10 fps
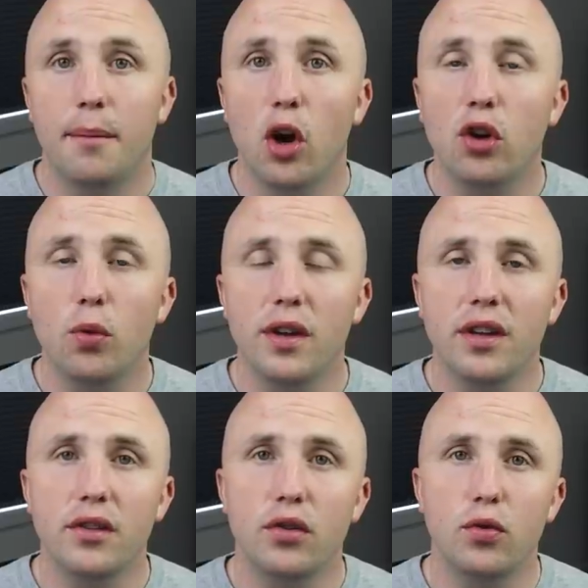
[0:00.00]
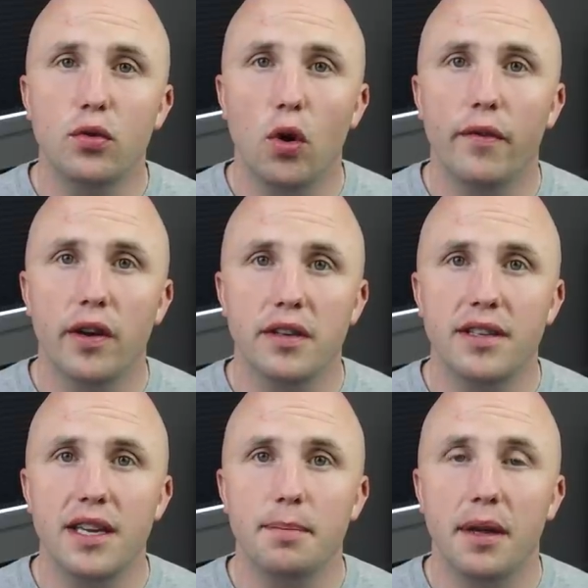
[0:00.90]
And I'm not going to go very
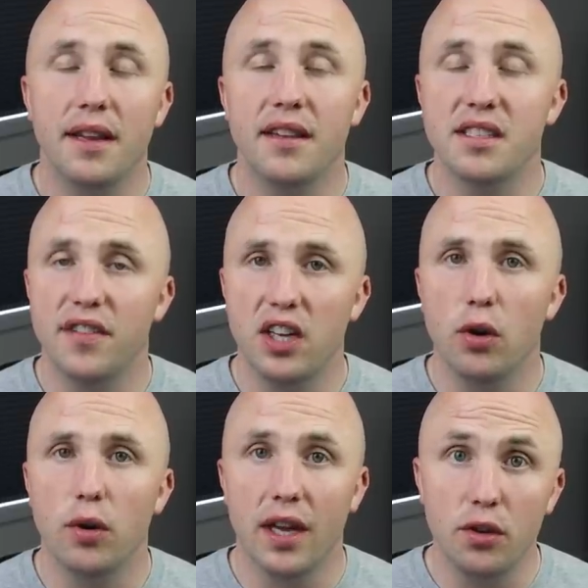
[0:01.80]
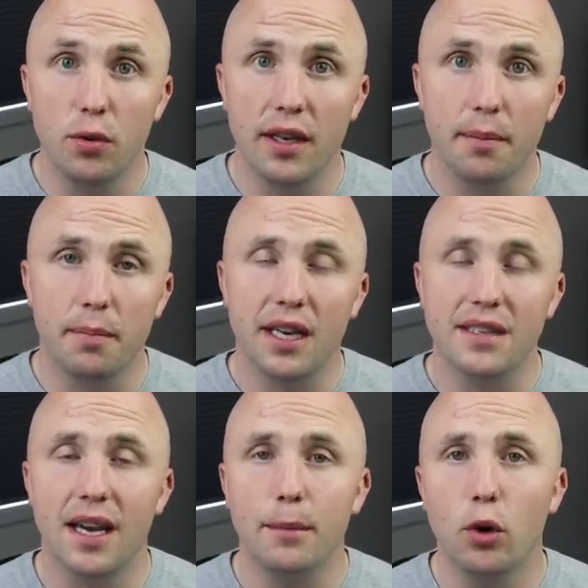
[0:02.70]
deep in this video into it,
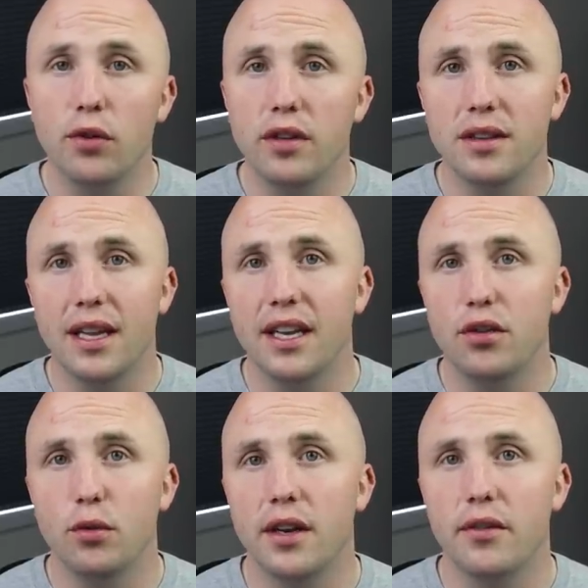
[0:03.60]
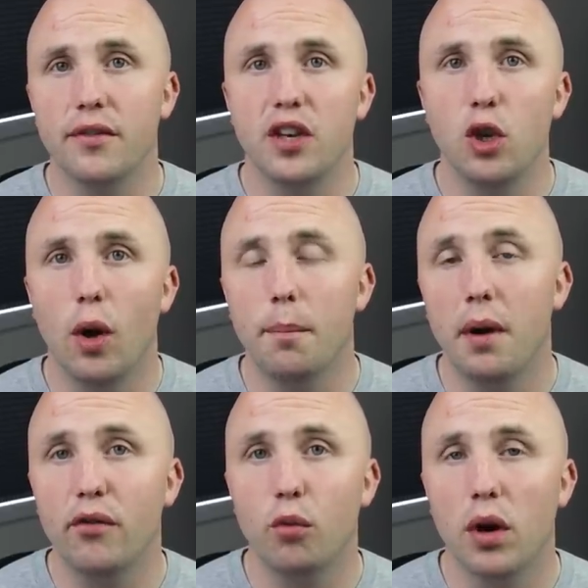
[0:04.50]
because I'm going to link to another video
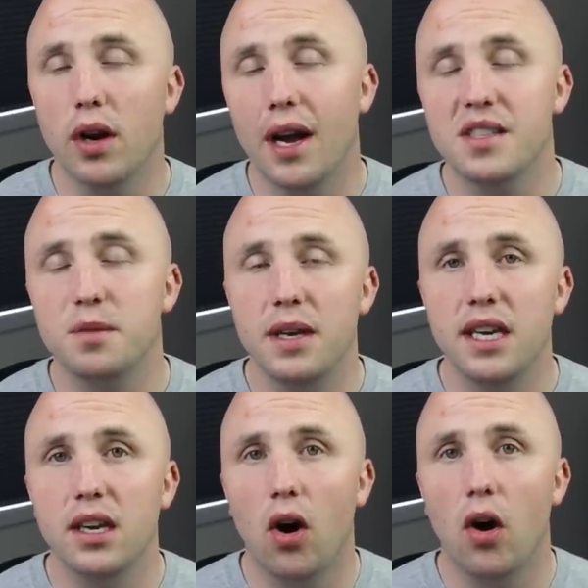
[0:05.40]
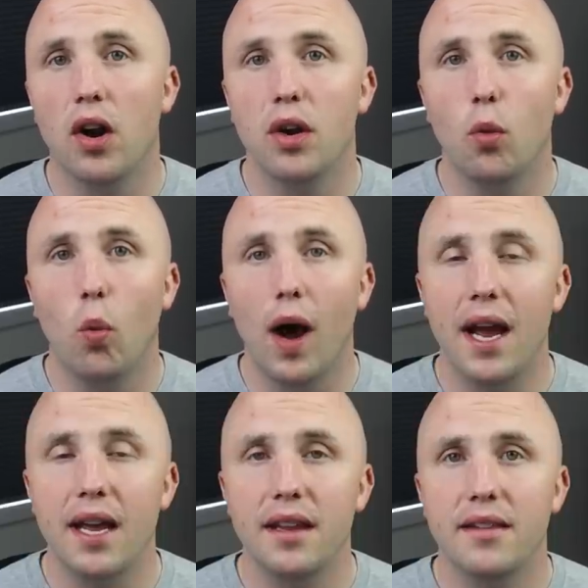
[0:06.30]
above where I speak on
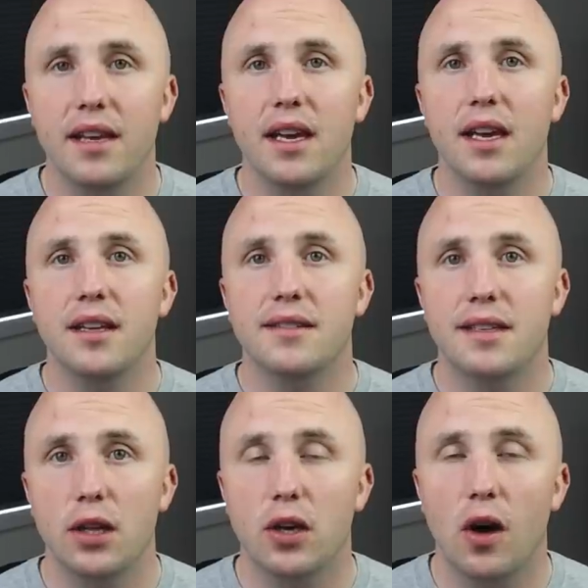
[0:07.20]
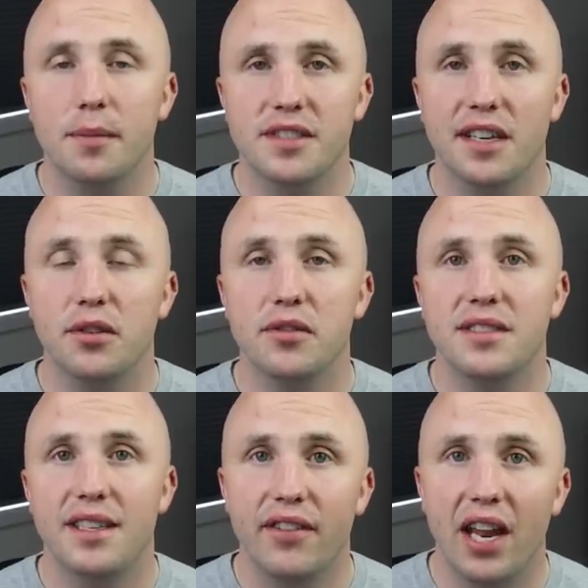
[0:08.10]
why the telecom sector's
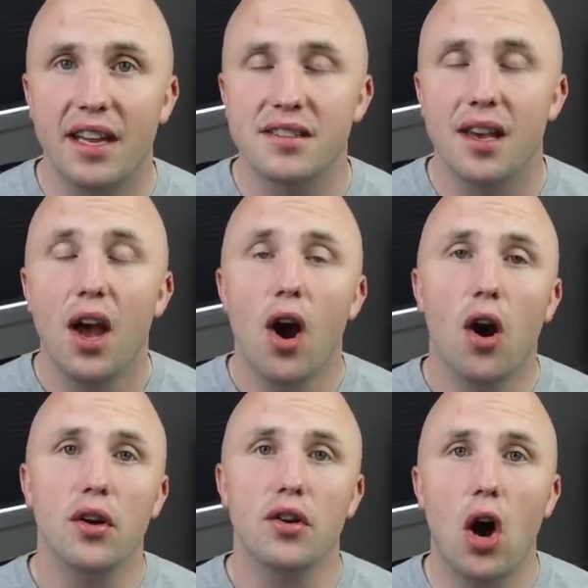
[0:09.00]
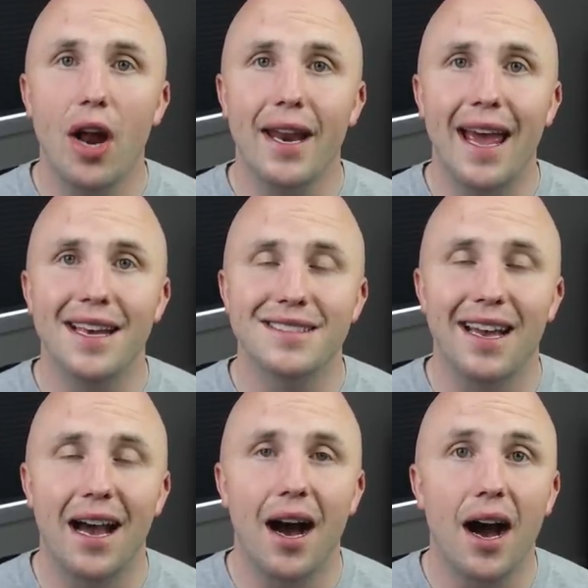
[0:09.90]
dividends are not
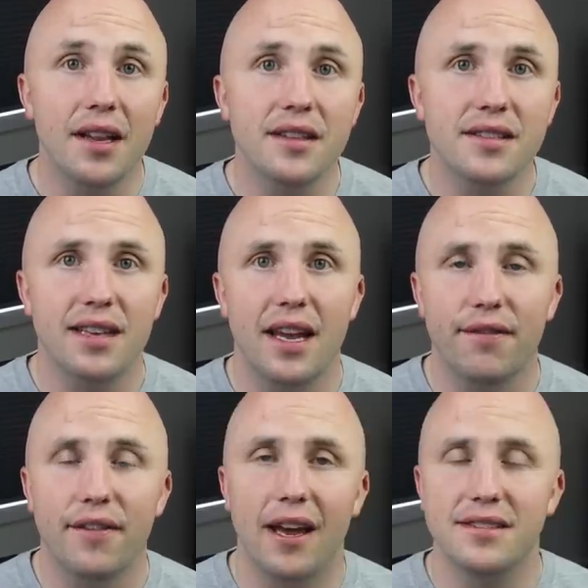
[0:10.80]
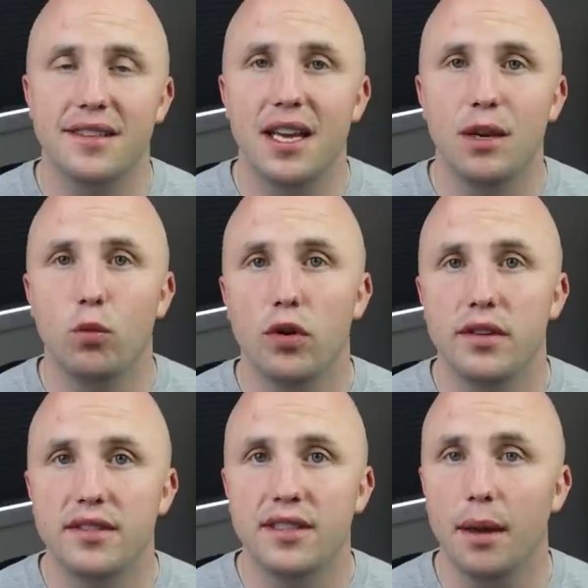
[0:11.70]
as unsafe as they
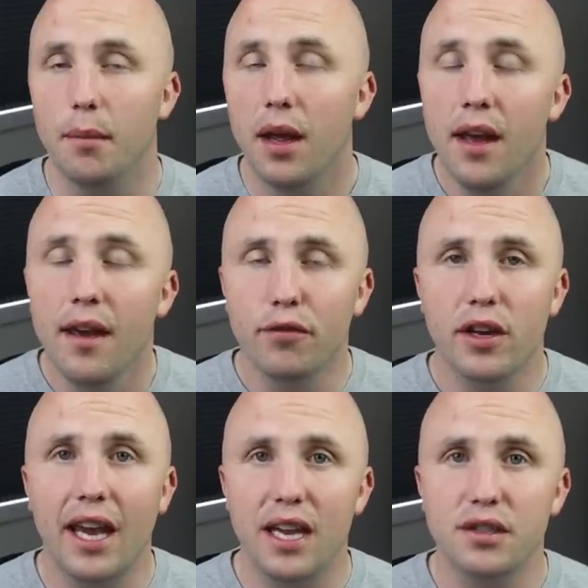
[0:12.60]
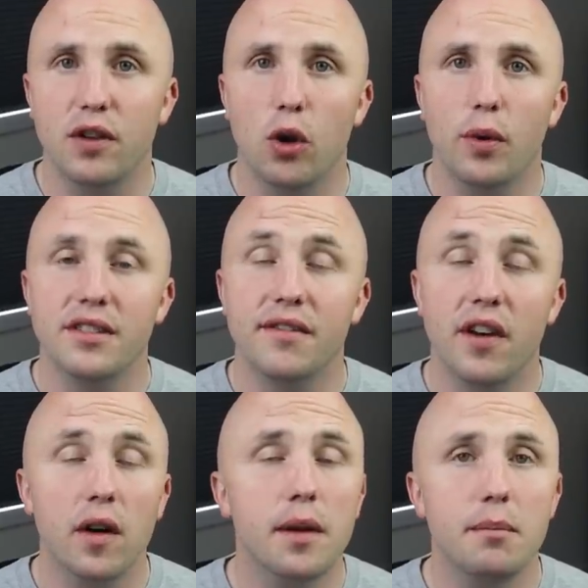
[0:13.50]
would seem. Free cash flow is a
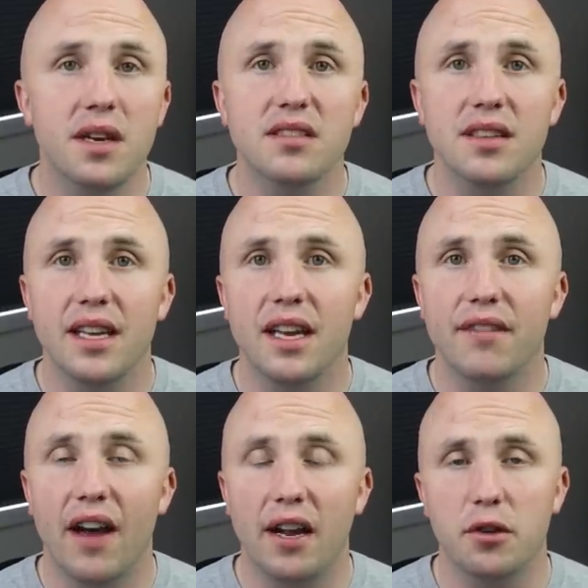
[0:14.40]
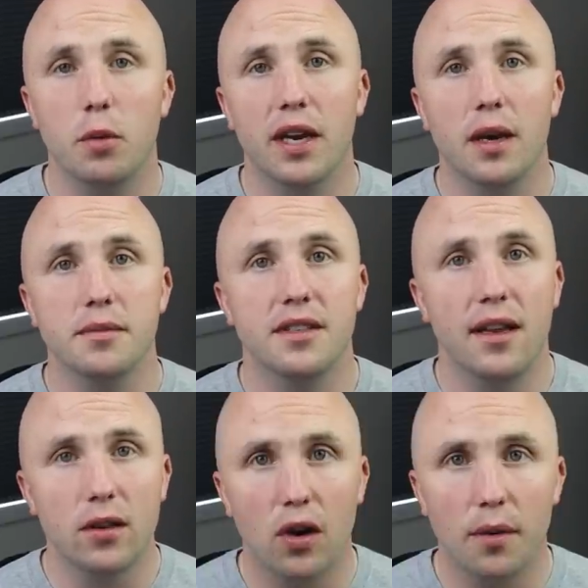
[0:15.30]
very misleading factor when it comes to
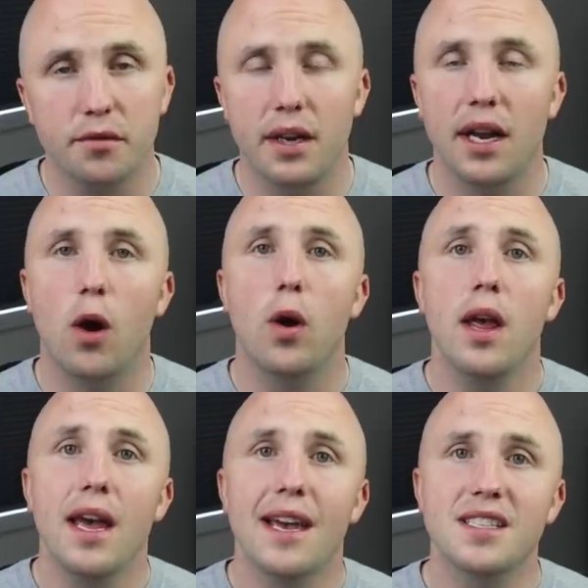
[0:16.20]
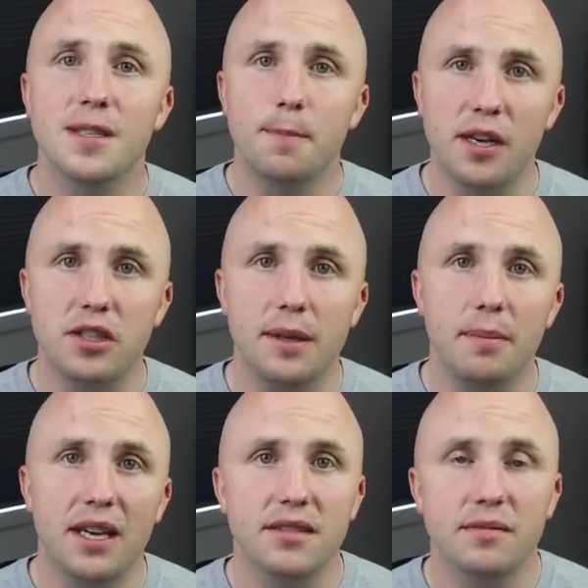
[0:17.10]
telecoms right now, especially
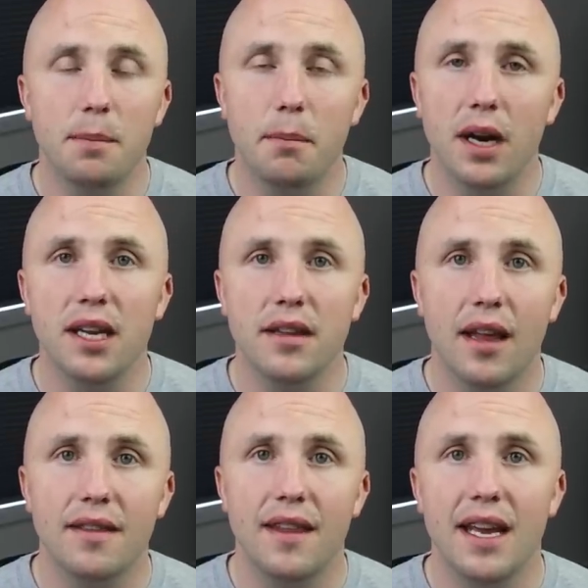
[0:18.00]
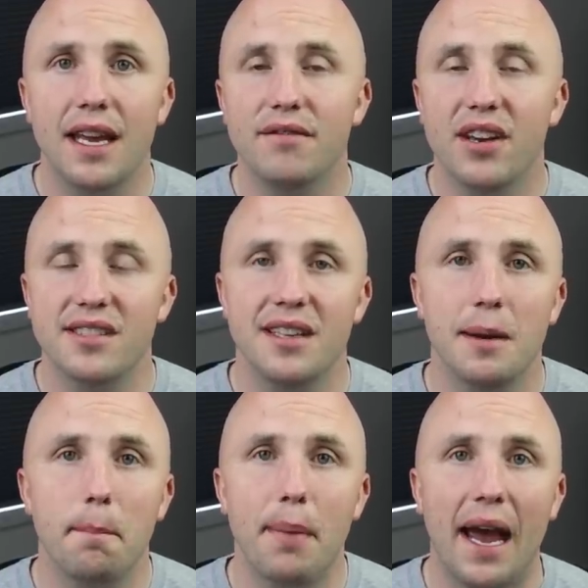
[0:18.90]
because of the money that they
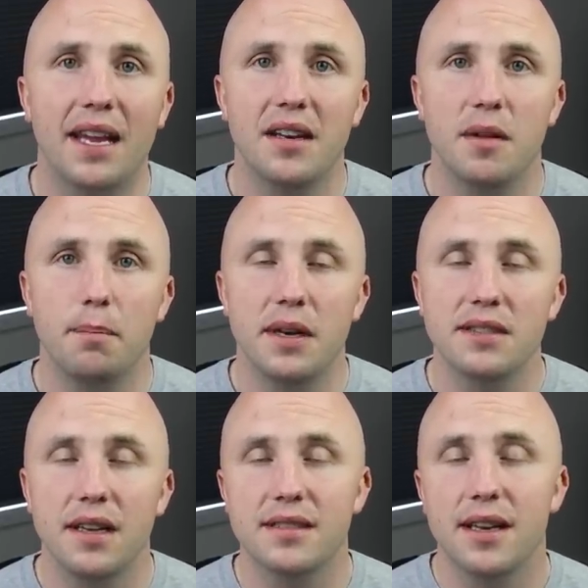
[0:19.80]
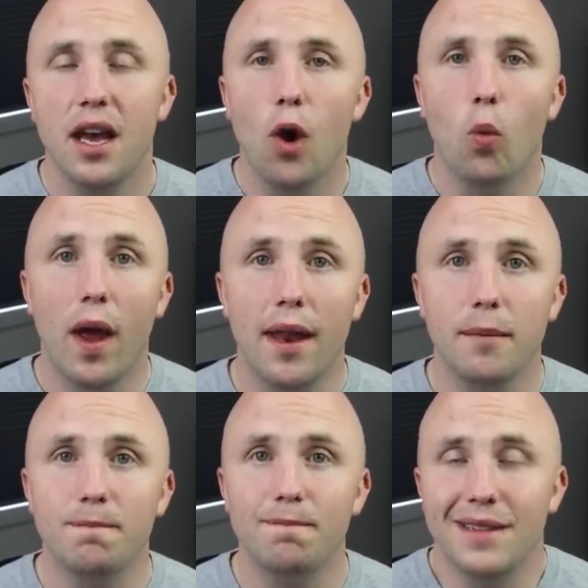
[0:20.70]
invested back into the business
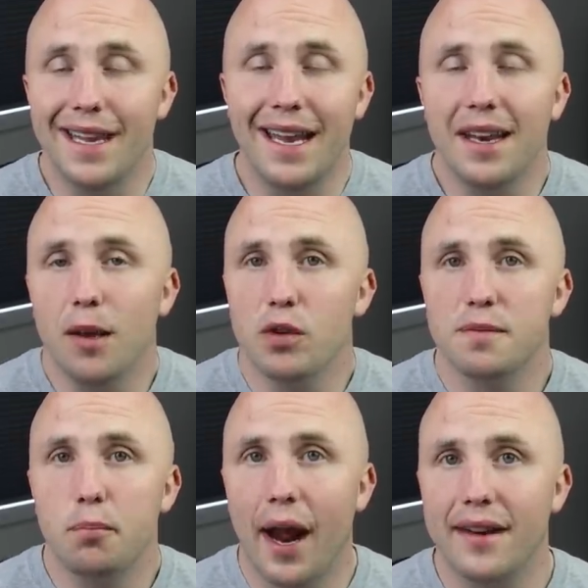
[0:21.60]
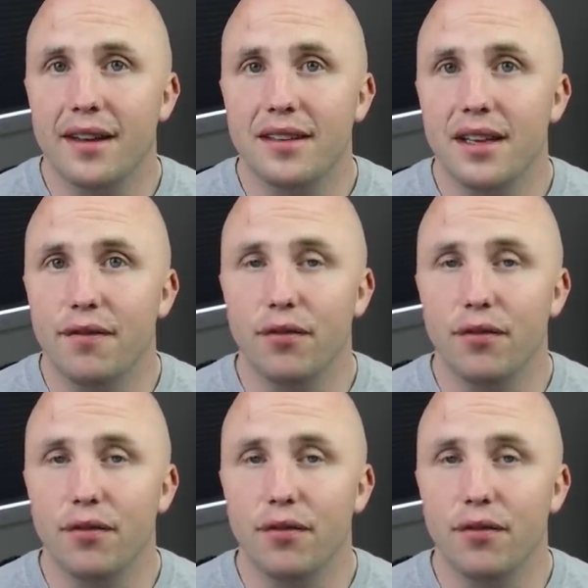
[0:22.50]
when lending was practically